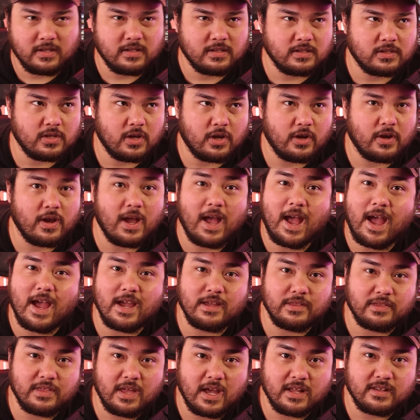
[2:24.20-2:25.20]
So
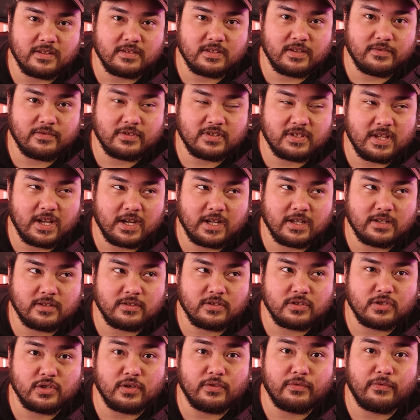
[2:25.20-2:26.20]
8 thousandths of a
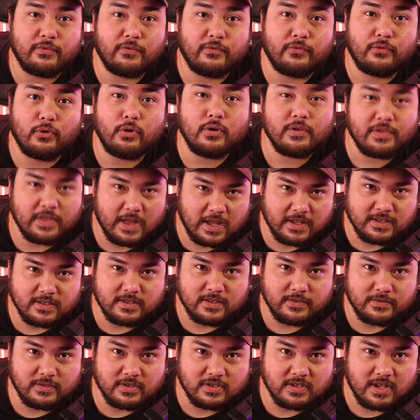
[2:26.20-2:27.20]
second to 4
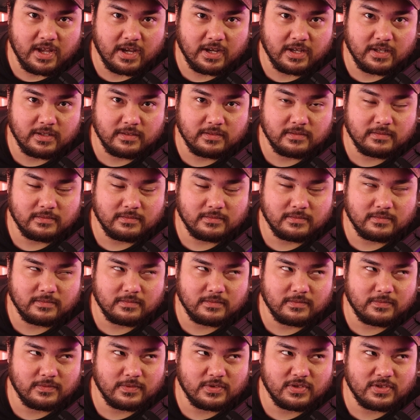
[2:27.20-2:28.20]
thousandths of a second.
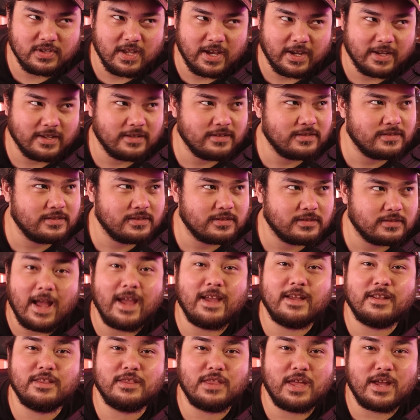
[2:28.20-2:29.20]

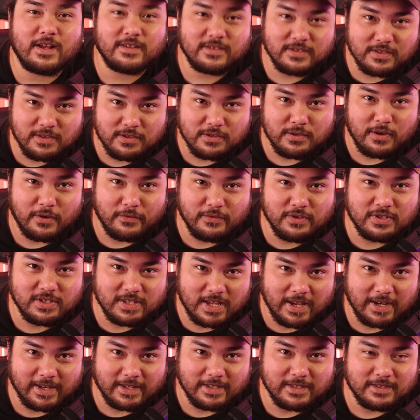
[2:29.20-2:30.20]
8 thousandths of a
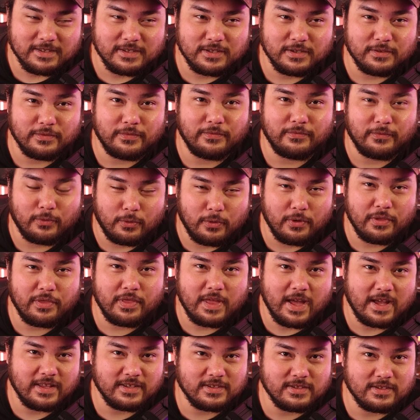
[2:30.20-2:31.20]
second to 4
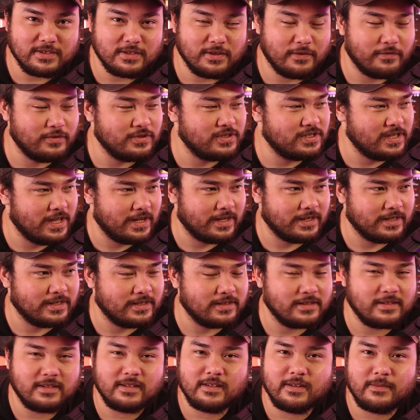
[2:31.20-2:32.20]
thousandths of a
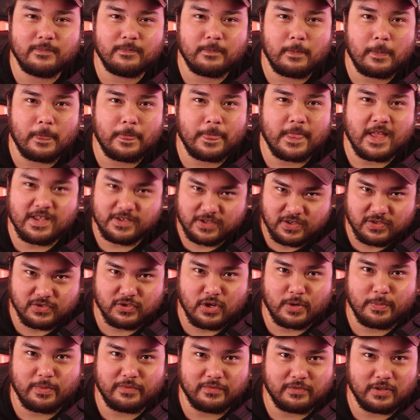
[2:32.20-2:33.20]
second is a
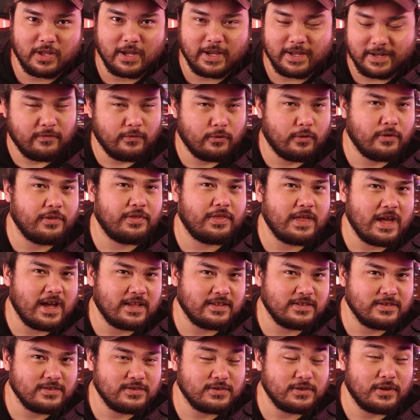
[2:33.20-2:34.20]
stop of light. 4
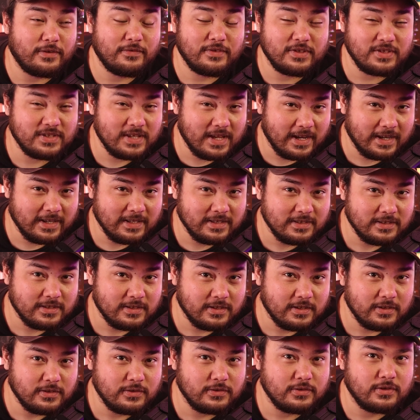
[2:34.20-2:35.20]
thousandths of a second
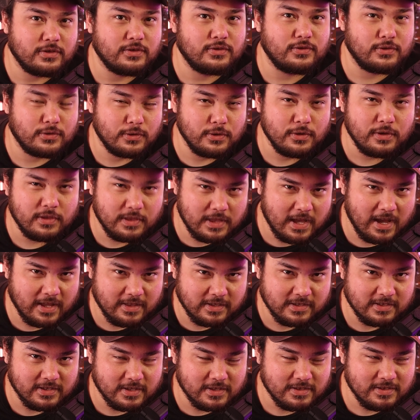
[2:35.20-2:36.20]
to 2
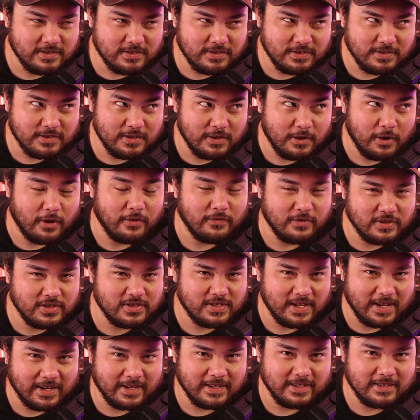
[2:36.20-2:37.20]
thousandths of a
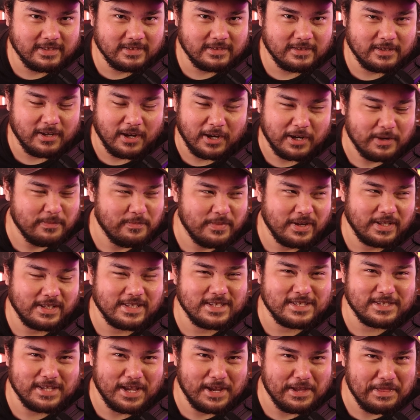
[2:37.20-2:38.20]
second. I can
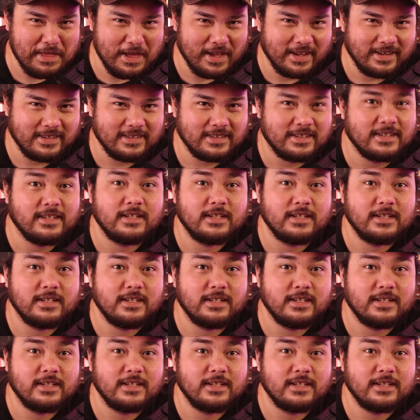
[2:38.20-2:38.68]
barely say that.